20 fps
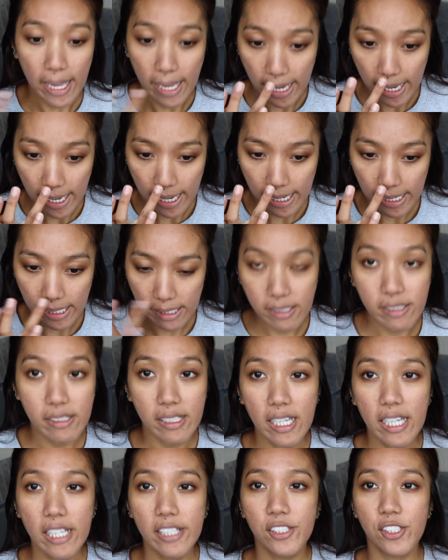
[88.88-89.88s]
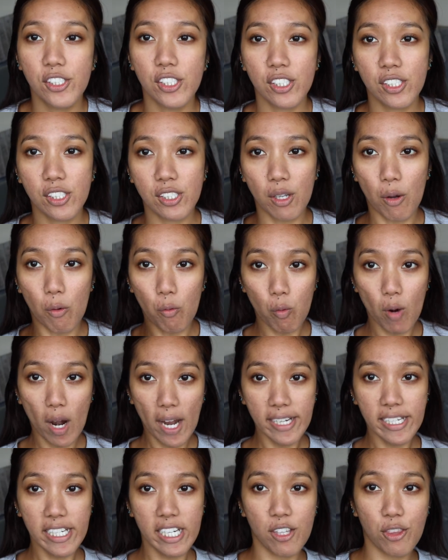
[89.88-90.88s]
and just
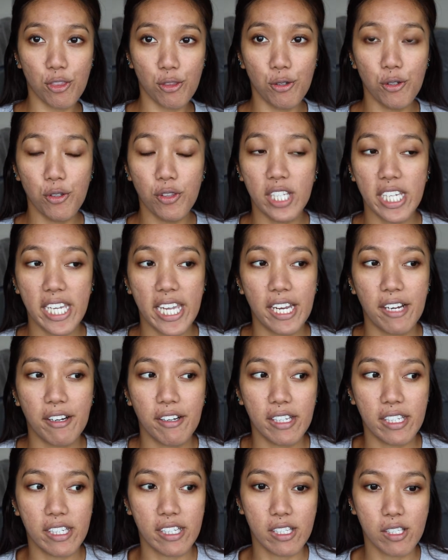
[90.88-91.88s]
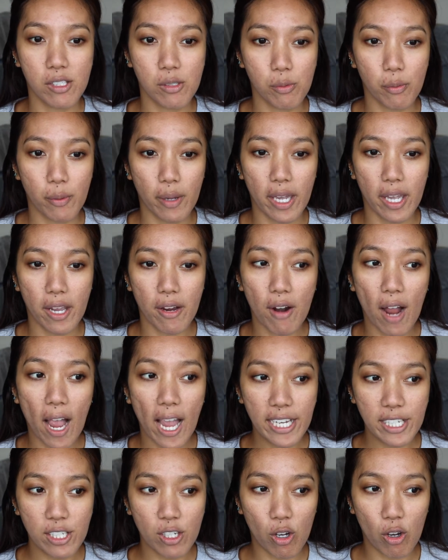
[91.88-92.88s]
run it through the areas where
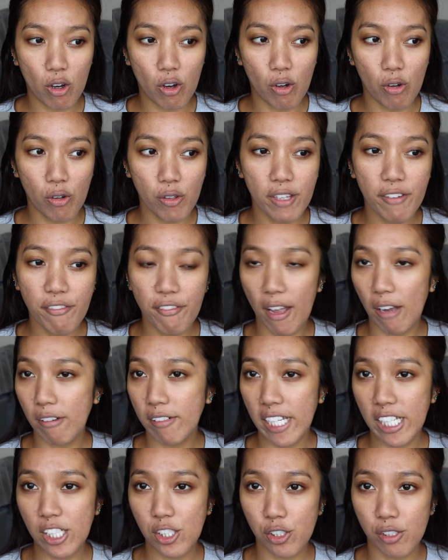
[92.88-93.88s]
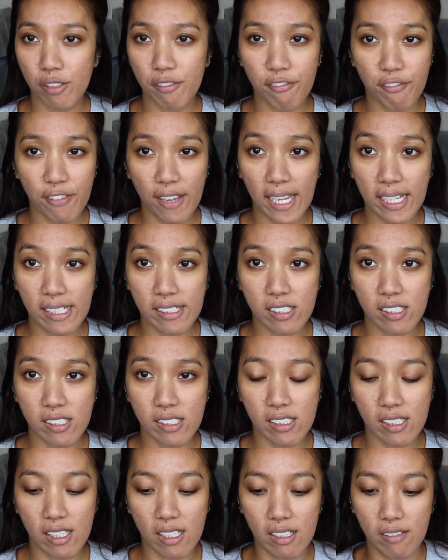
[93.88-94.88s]
I know the foundation fades
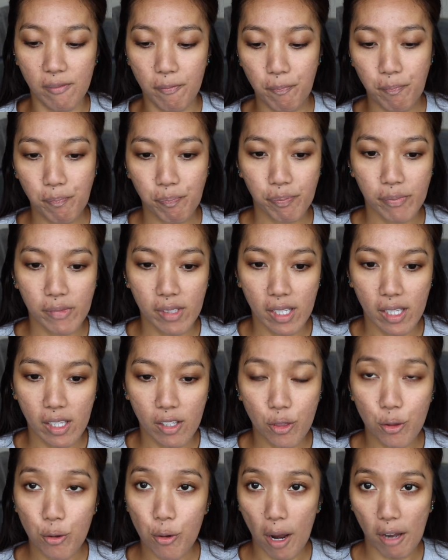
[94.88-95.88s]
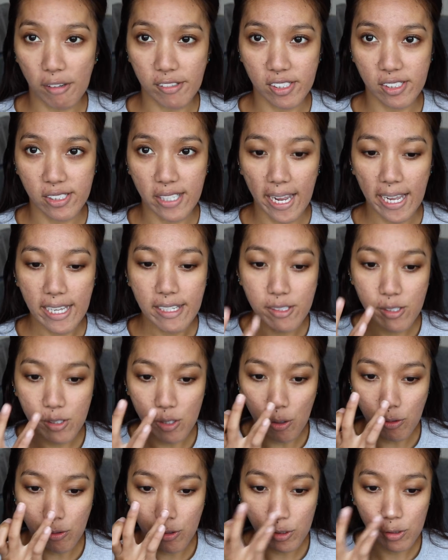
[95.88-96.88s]
throughout the day,
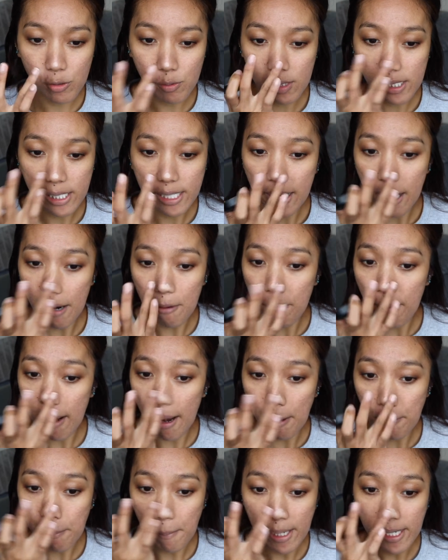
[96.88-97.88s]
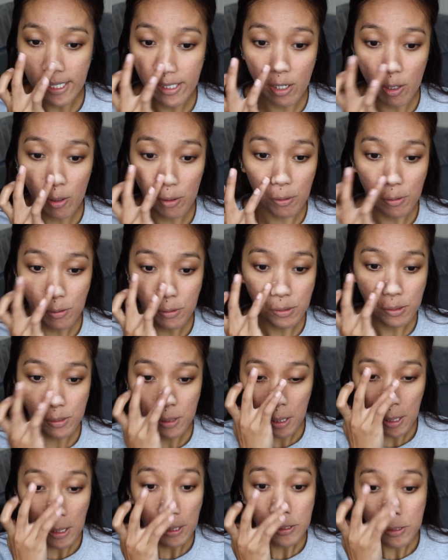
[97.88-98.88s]
so usually around my nose.
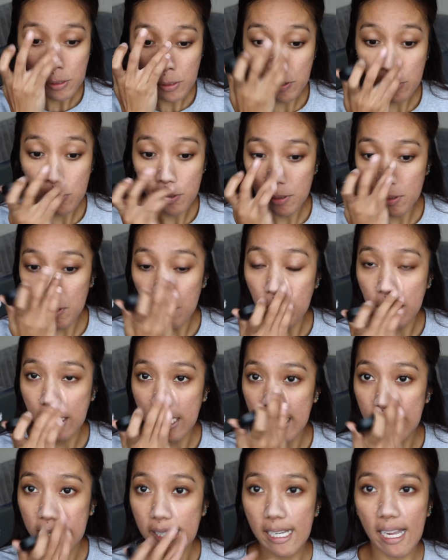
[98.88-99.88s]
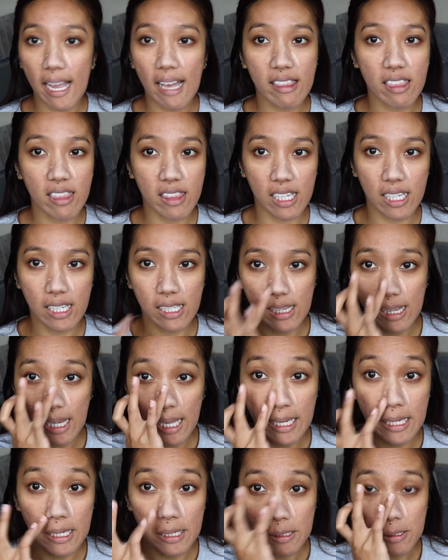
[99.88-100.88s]
So you don't need a thick
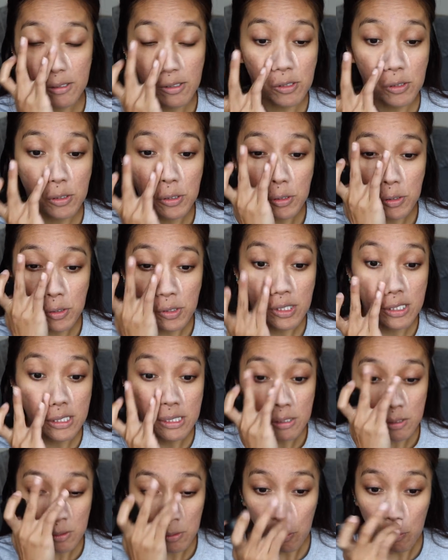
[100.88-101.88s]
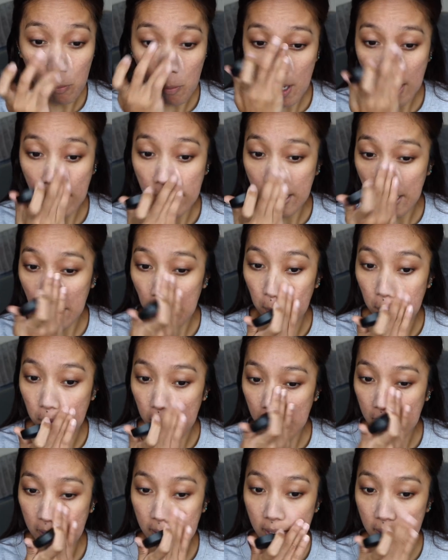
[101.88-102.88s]
layer, so you just want a
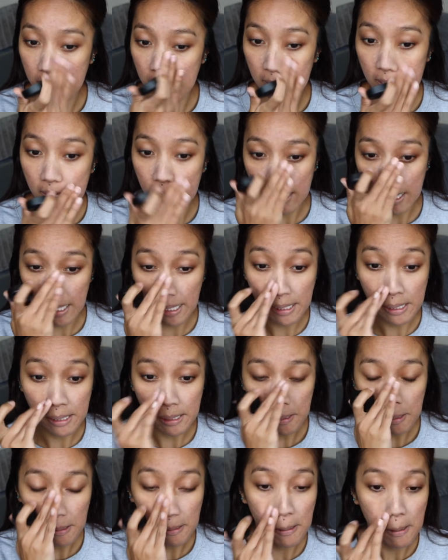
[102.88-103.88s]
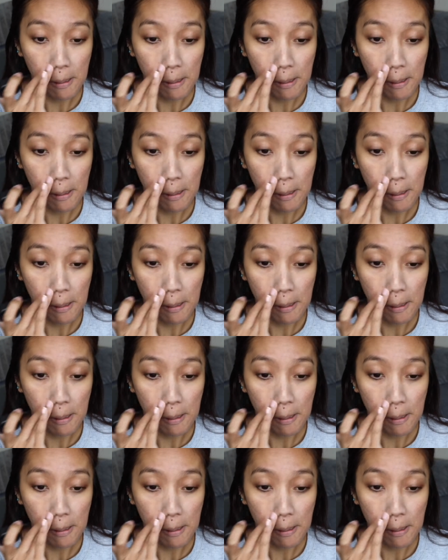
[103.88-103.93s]
really thin layer.